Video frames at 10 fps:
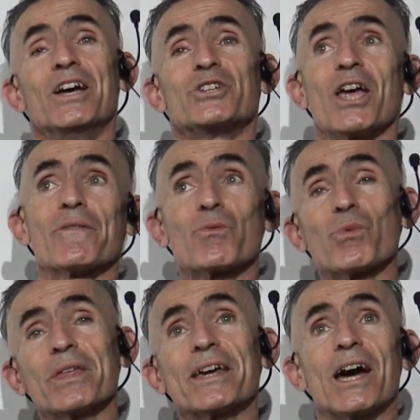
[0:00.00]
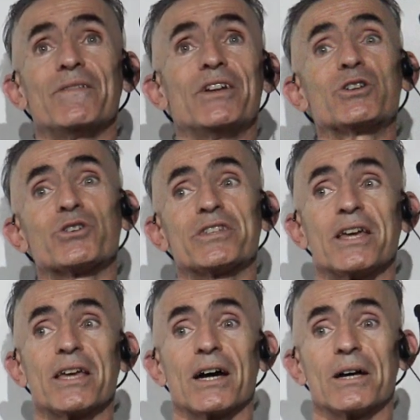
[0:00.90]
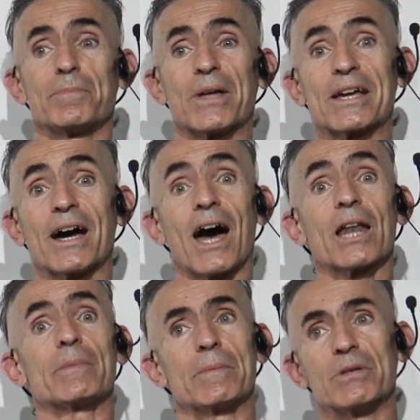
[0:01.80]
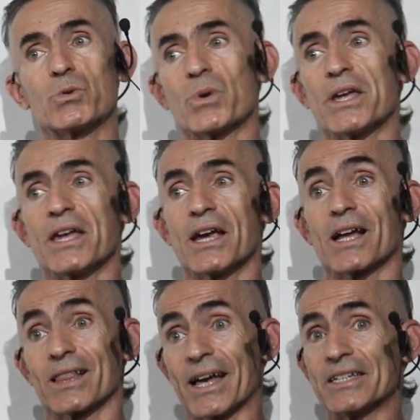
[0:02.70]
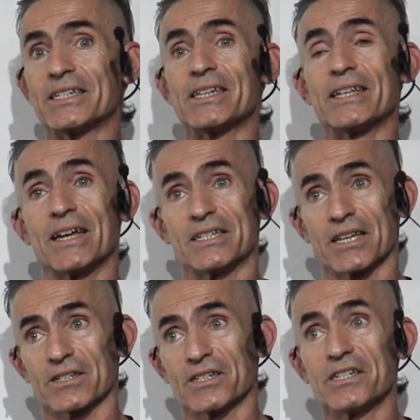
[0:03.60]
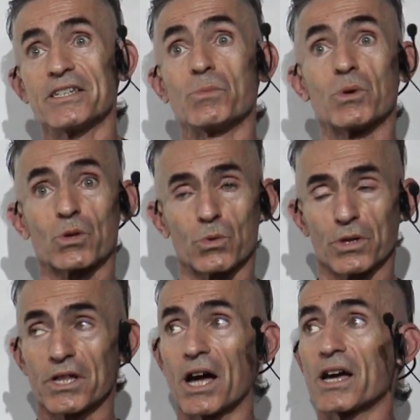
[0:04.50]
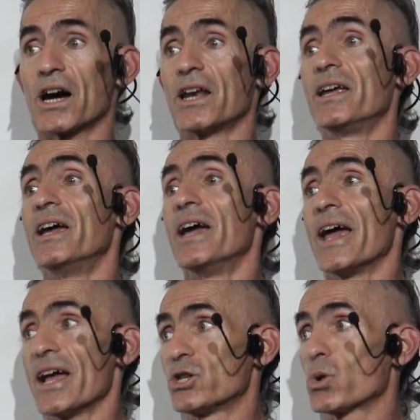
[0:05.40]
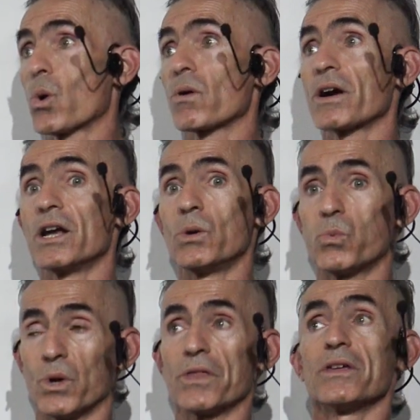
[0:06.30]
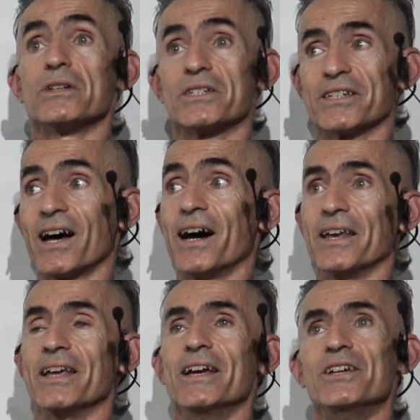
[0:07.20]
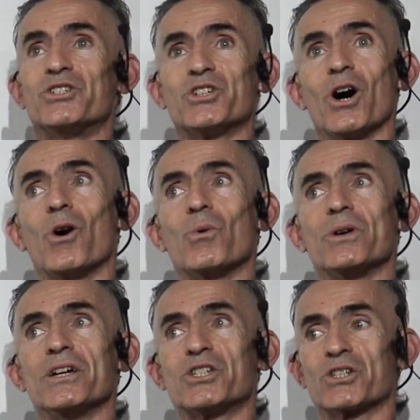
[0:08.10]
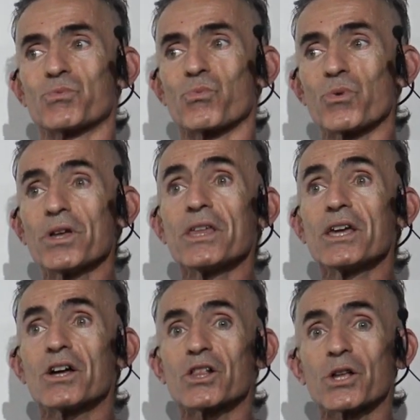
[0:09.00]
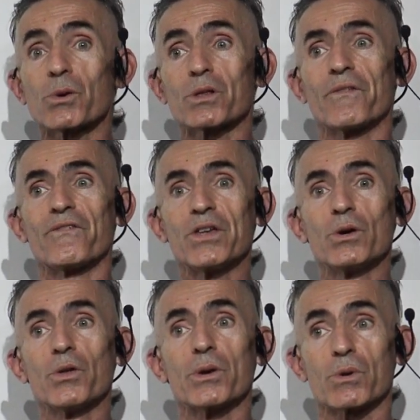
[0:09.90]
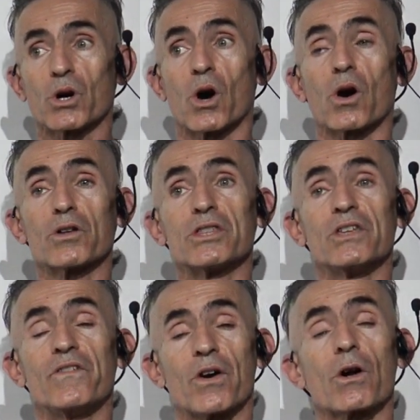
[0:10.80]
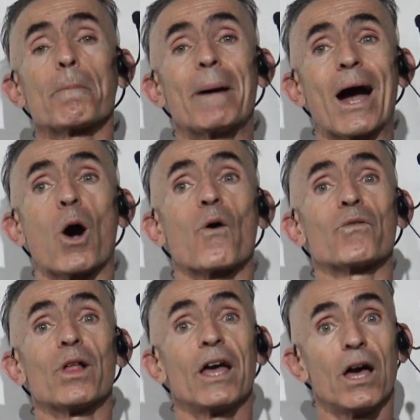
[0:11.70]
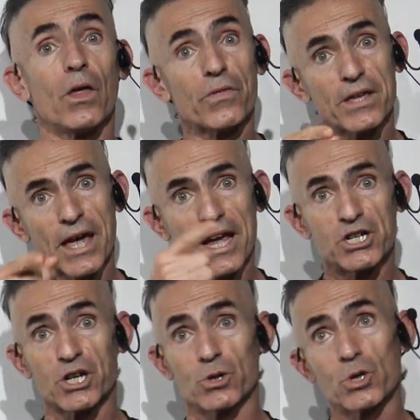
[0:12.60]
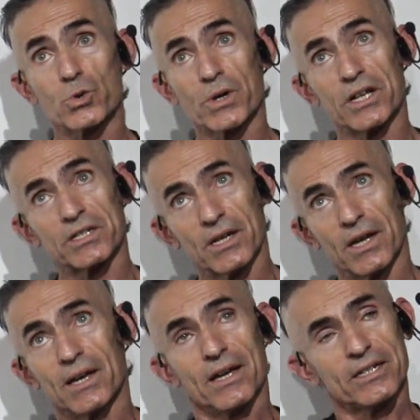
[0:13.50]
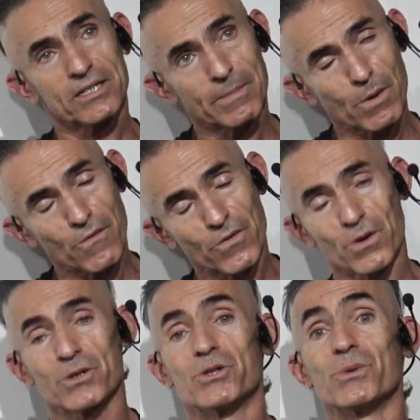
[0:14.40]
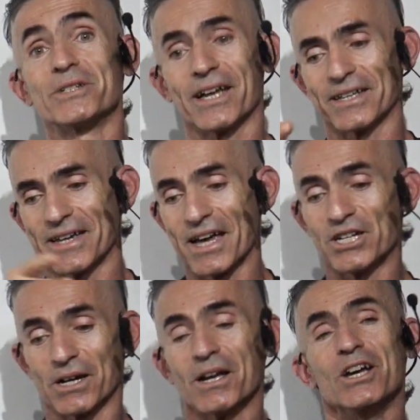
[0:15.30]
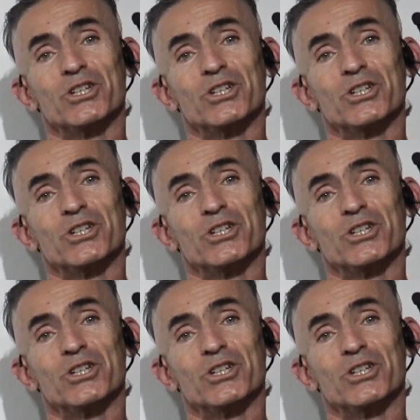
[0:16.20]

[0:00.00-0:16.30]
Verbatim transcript: So you have a really kind of an interesting uh, dichotomy between glycine and acetylcysteine with glutathione and taurine with sod. So it's really clear in the field in regard to these very powerful healthy aging nutrients some may refer to as anti-aging.